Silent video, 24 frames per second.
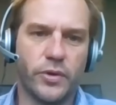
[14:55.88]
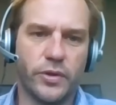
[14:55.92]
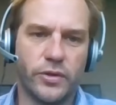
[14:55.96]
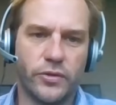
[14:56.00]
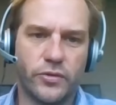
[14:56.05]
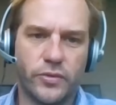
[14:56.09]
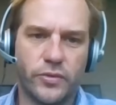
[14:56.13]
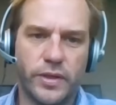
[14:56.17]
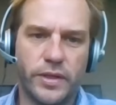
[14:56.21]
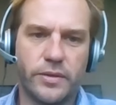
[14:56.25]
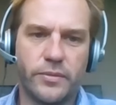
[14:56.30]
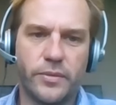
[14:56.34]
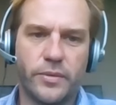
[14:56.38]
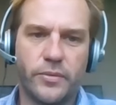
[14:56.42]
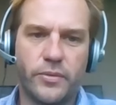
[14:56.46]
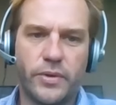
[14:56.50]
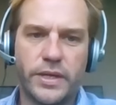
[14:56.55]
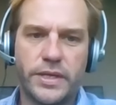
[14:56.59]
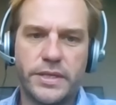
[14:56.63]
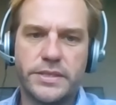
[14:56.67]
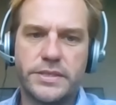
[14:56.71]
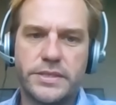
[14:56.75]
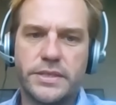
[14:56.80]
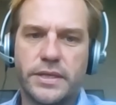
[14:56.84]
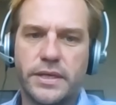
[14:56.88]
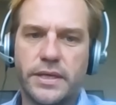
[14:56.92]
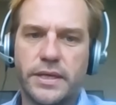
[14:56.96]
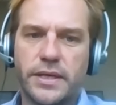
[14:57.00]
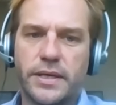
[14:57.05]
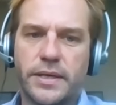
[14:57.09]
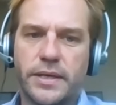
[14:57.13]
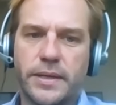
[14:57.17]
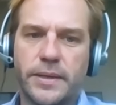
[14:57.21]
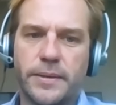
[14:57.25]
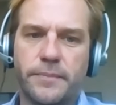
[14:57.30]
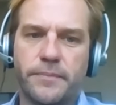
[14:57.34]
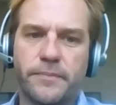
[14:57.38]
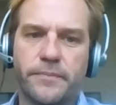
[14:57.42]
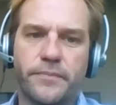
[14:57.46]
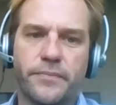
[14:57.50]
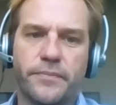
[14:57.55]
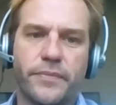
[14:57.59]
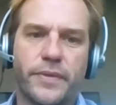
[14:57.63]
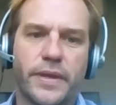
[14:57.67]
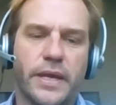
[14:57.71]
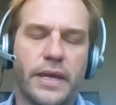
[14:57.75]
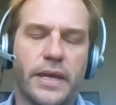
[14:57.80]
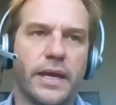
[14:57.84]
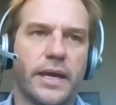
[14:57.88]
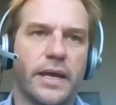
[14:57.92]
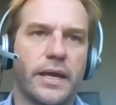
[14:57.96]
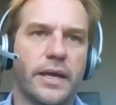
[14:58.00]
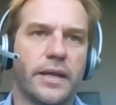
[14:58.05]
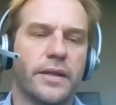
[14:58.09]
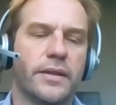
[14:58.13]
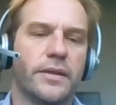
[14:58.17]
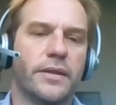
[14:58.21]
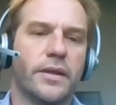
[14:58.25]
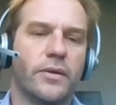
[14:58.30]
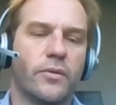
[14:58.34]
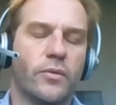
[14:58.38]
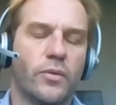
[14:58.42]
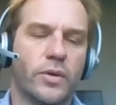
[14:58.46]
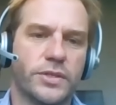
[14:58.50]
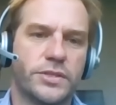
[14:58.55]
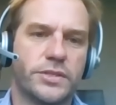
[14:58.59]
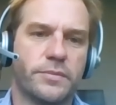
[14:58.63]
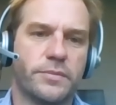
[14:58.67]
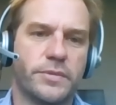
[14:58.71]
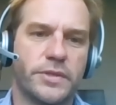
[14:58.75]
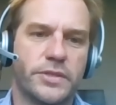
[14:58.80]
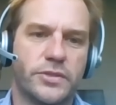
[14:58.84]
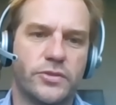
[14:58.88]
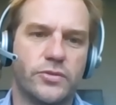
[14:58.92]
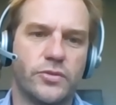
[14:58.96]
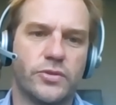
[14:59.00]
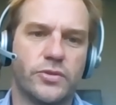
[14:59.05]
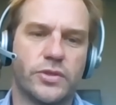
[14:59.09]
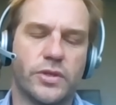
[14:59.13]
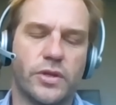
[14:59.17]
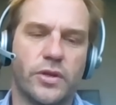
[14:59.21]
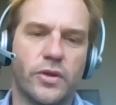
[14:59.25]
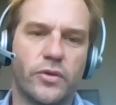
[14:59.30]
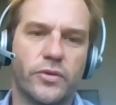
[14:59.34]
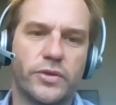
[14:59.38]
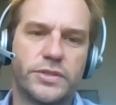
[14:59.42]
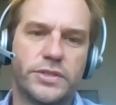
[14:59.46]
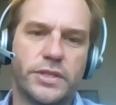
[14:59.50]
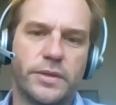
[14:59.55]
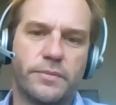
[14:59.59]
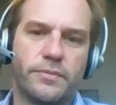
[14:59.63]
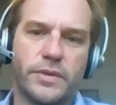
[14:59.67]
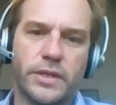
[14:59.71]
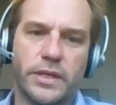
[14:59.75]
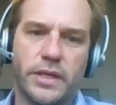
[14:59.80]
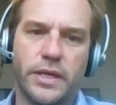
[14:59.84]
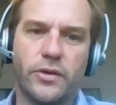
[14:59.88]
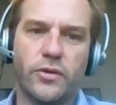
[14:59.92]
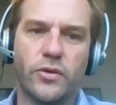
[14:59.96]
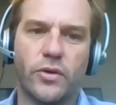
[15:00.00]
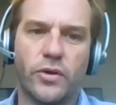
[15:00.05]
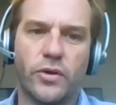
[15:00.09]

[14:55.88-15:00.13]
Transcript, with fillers: point three that we raised, um, and there was some institutional ownership. The lead